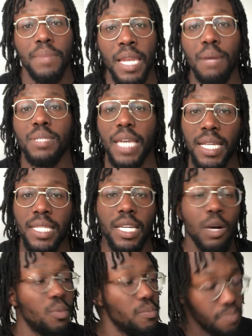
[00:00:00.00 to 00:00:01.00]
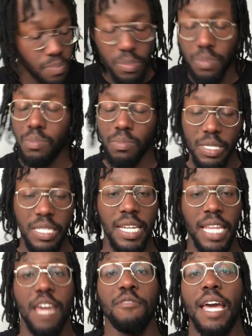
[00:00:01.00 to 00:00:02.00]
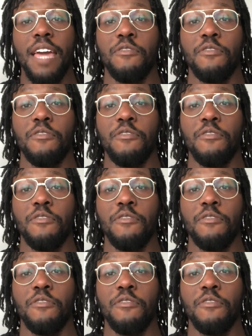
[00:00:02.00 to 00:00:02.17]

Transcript: You know what I'm saying to you? The